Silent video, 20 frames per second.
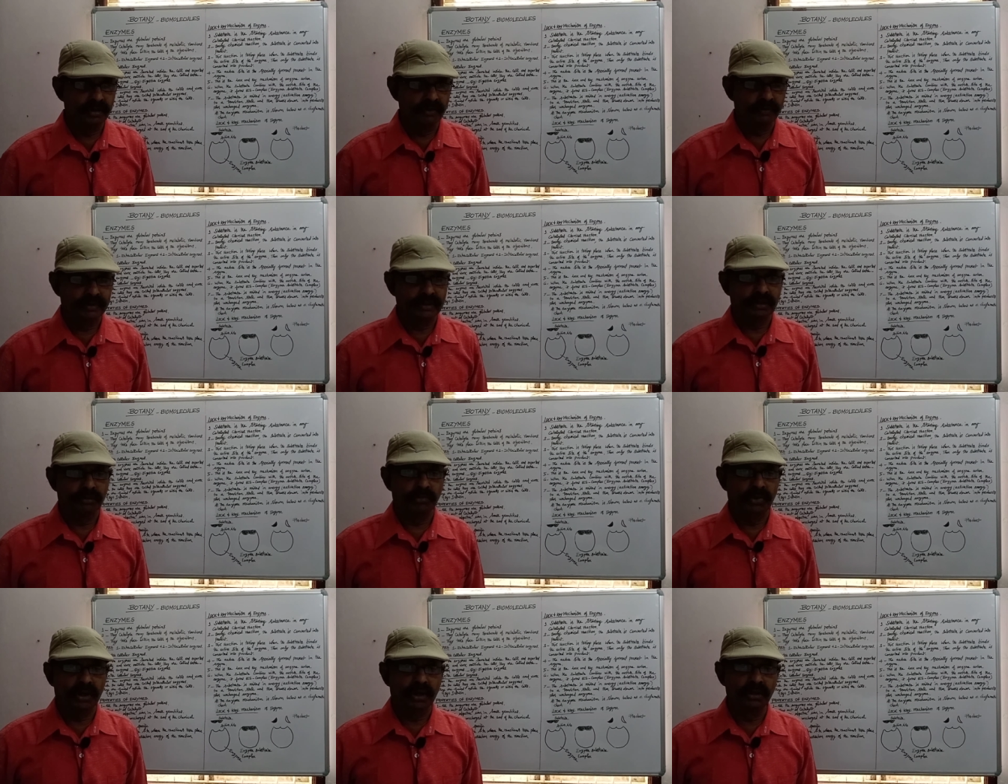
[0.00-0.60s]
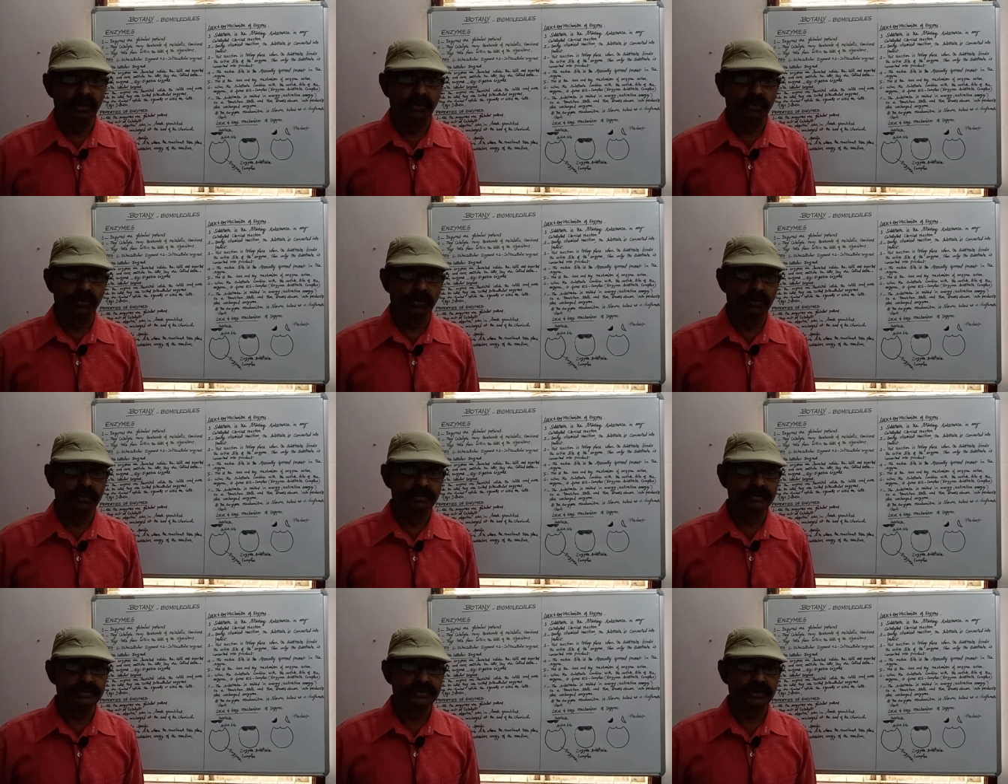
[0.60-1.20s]
When the
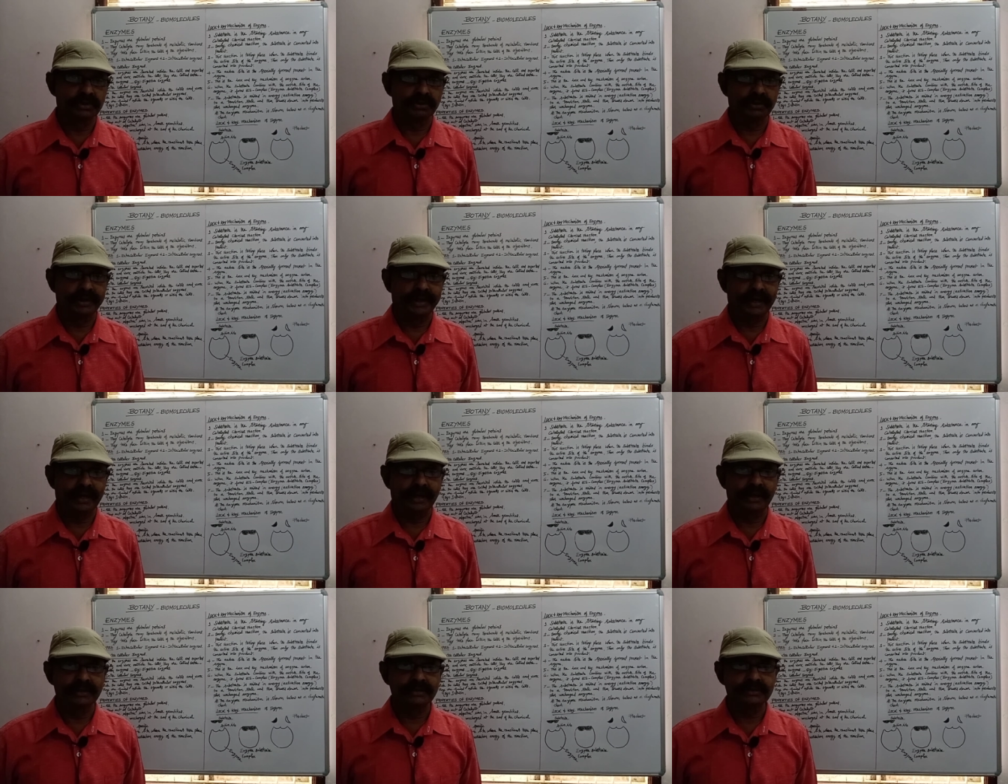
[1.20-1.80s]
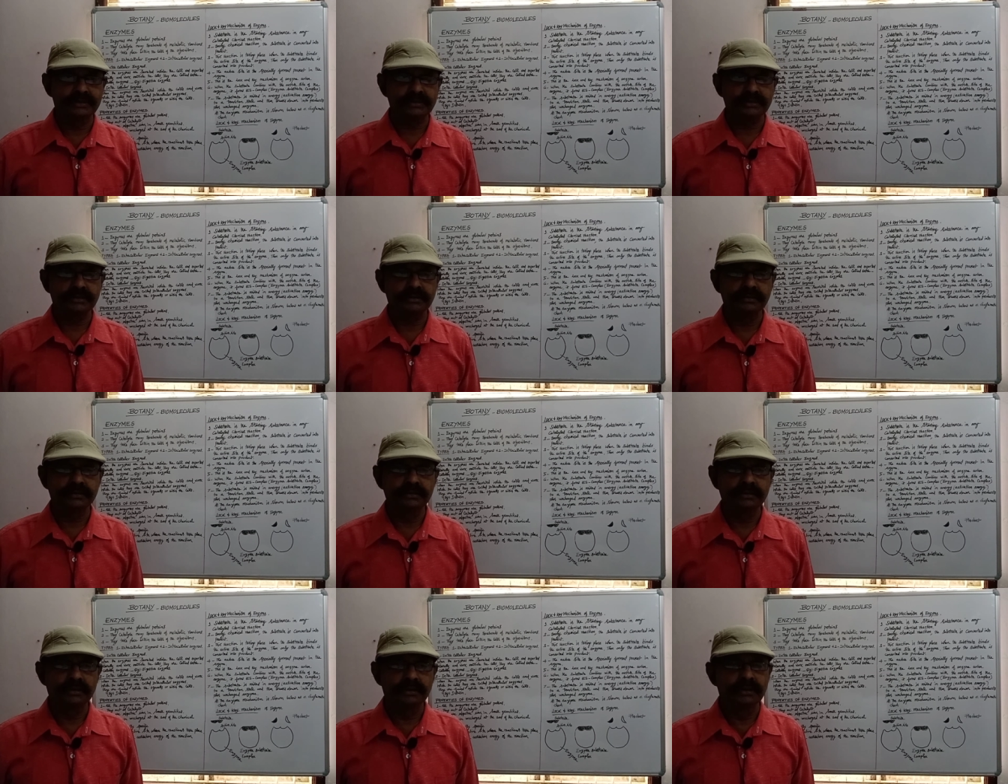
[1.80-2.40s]
molecules react,
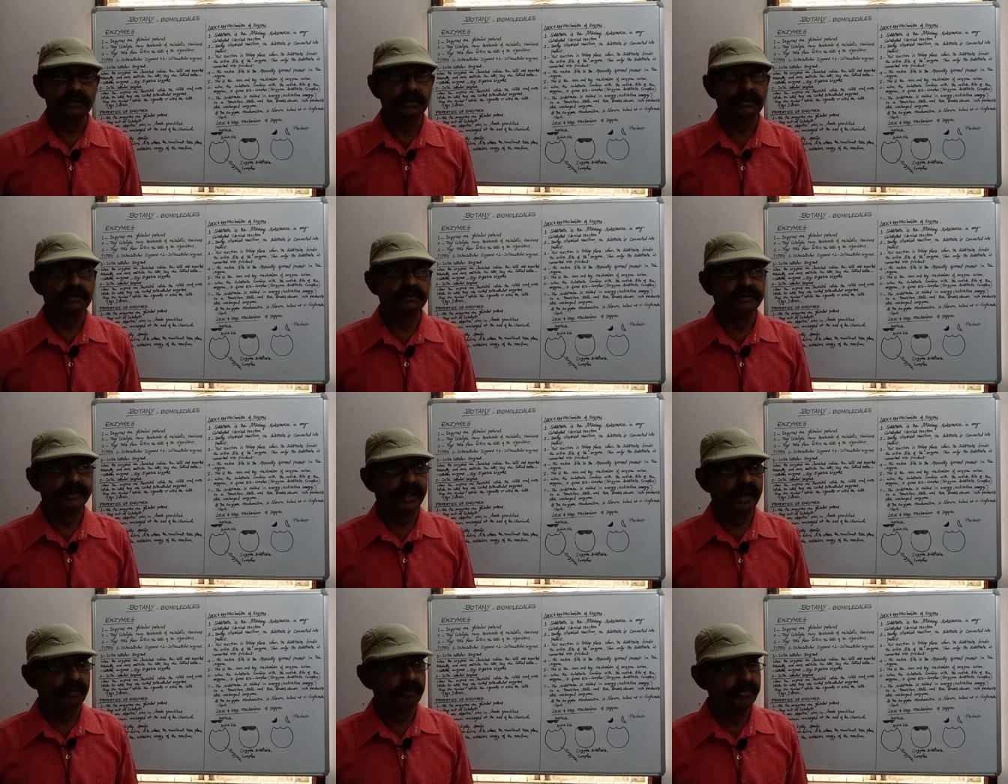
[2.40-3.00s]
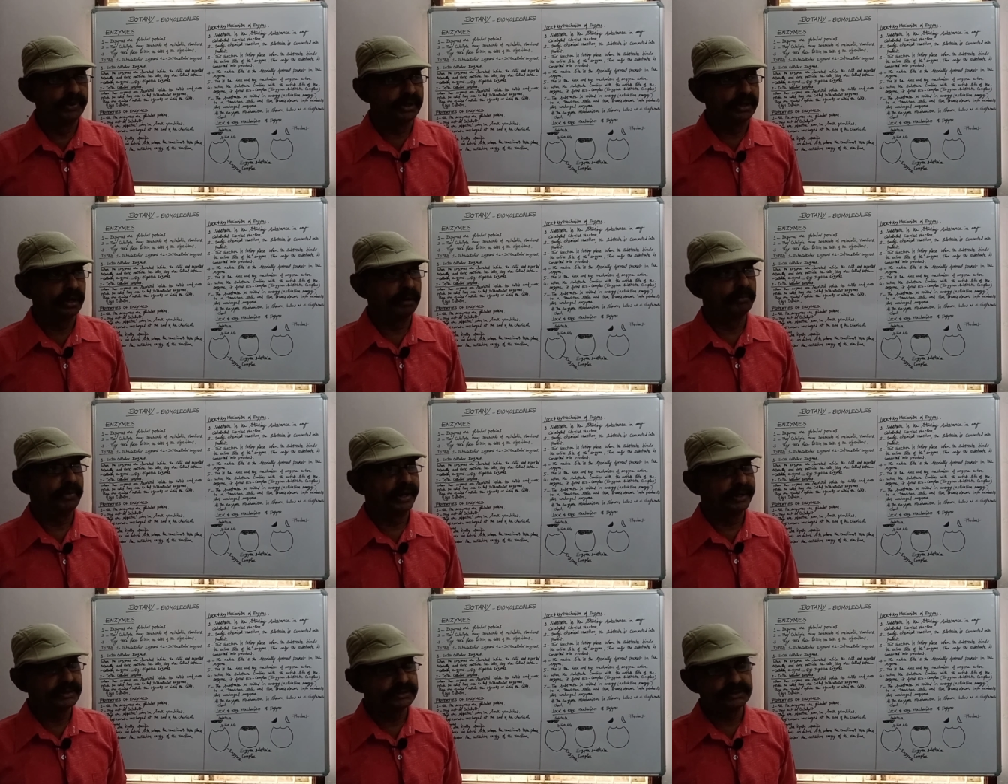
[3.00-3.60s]
they
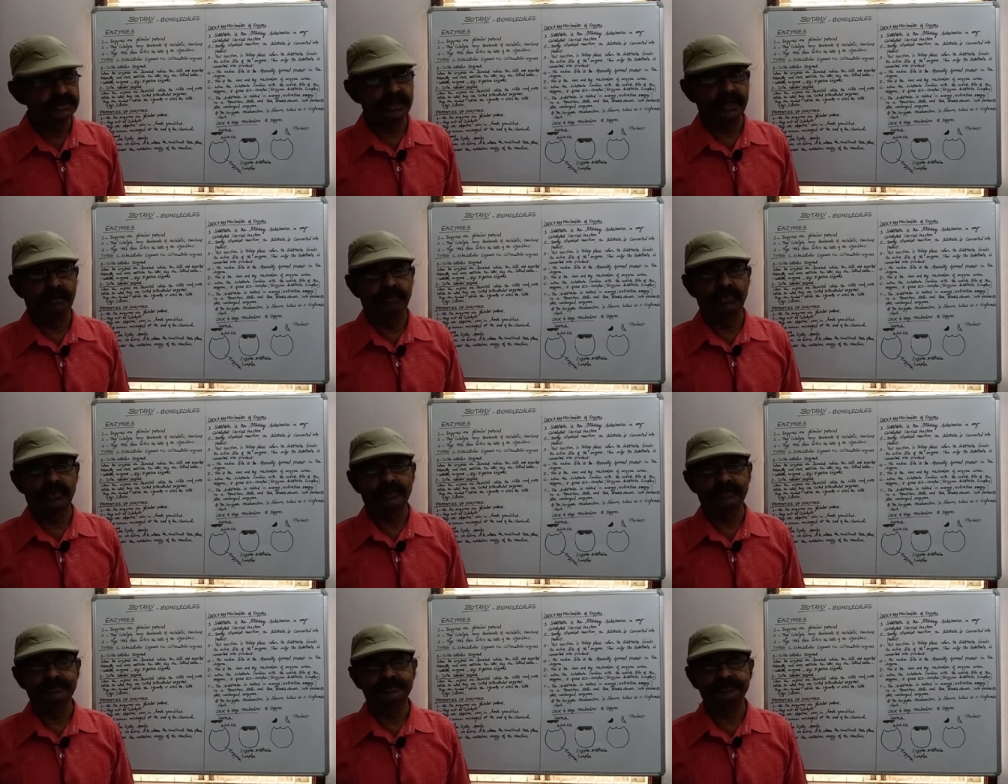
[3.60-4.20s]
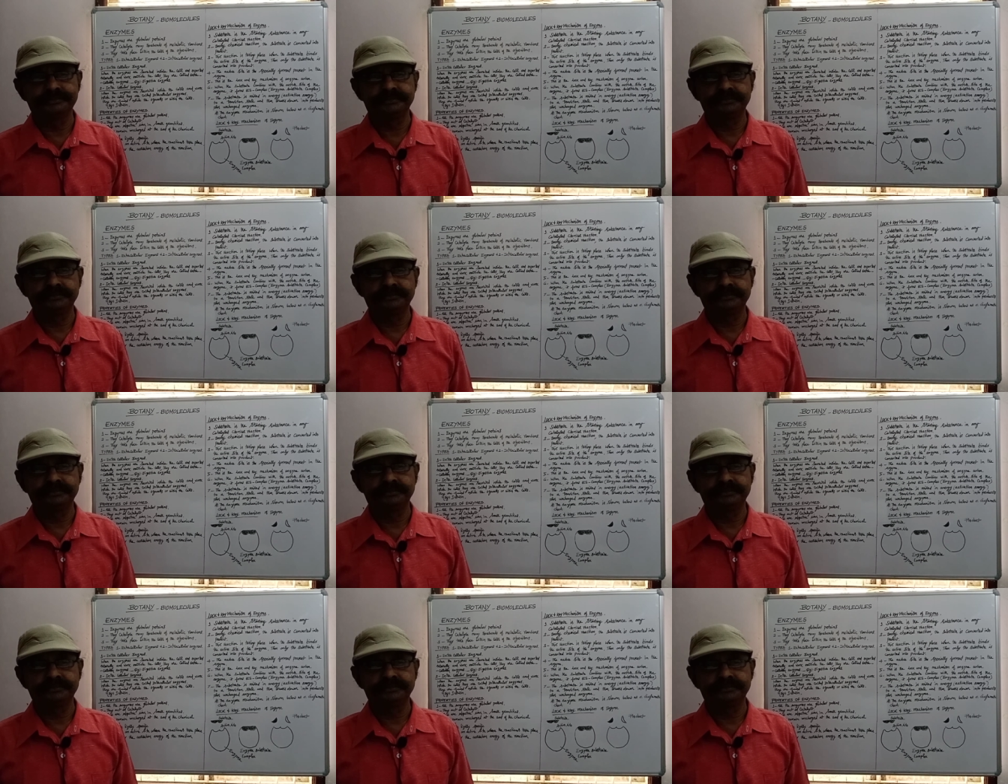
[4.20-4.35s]
become unstable.